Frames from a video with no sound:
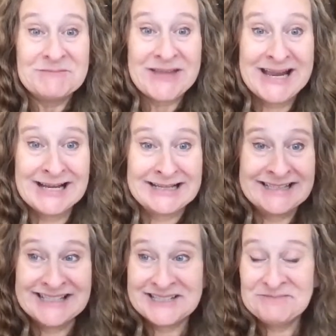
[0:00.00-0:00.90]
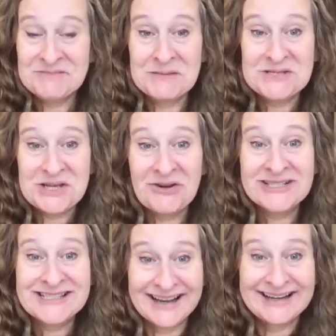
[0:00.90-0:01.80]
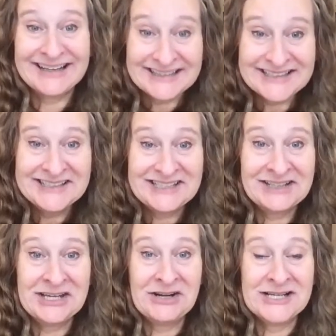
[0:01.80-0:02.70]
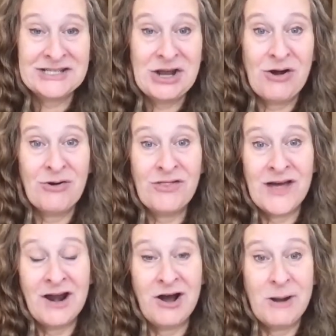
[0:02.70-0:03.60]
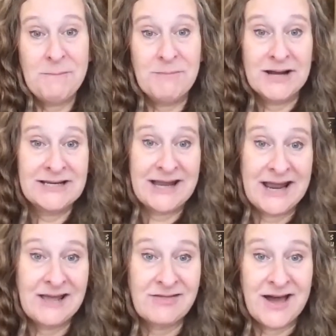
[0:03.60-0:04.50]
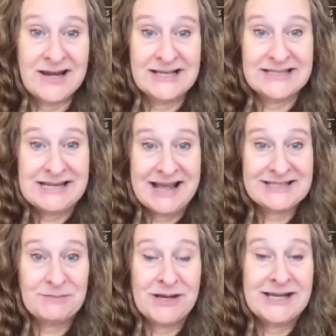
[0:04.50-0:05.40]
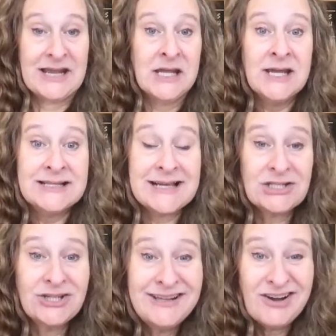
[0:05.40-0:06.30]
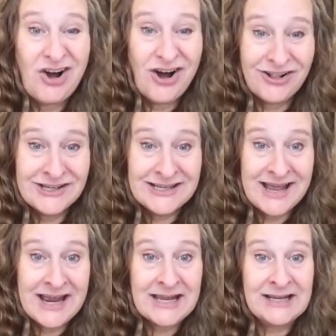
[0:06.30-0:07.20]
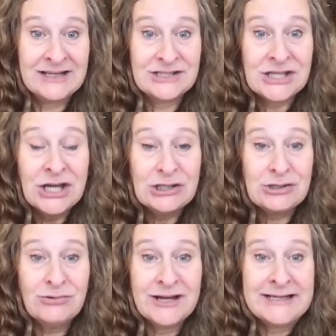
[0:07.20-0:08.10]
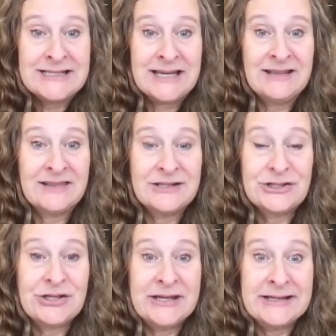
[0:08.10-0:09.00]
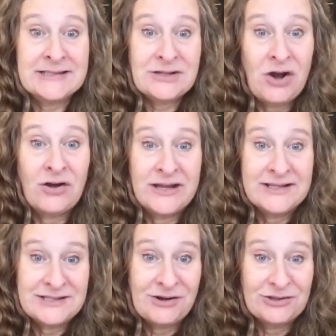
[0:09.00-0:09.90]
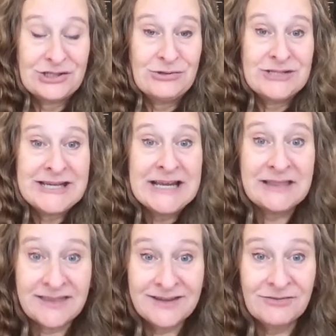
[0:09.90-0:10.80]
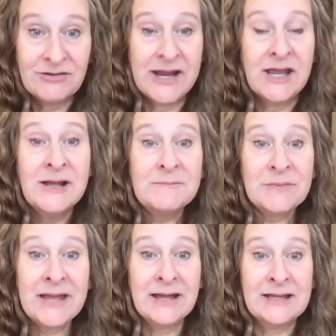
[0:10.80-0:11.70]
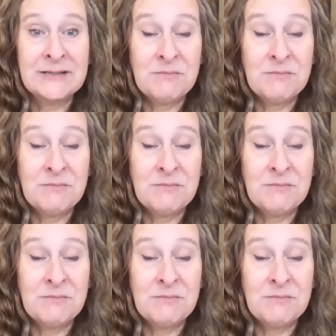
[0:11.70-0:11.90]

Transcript: And I'm so excited to let you guys know that on Monday, that is next Monday. It's actually a holiday. It's June 19th. It's called Juneteenth, right? And